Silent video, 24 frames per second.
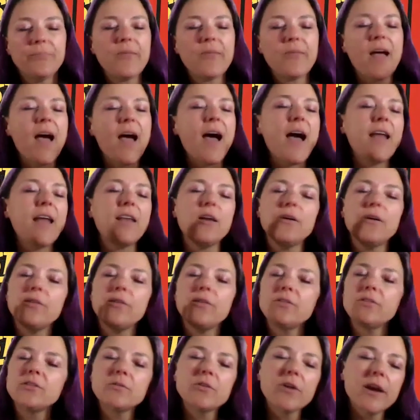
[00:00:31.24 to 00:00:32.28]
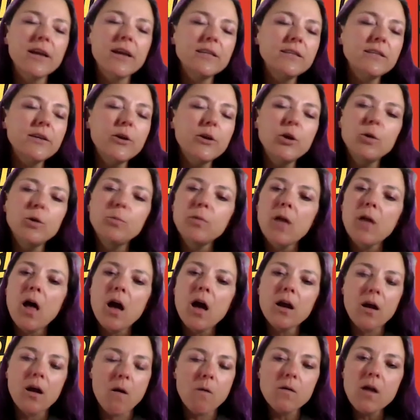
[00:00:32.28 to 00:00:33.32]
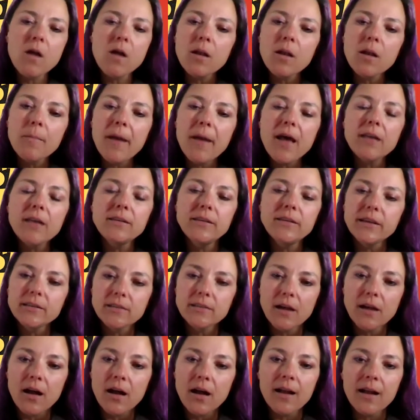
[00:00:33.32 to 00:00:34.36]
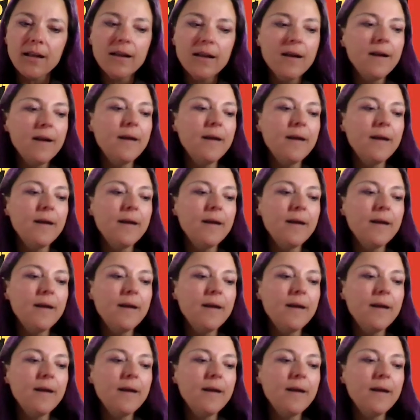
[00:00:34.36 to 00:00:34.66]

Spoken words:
I know there's some crazy hoopla going on about TikTok,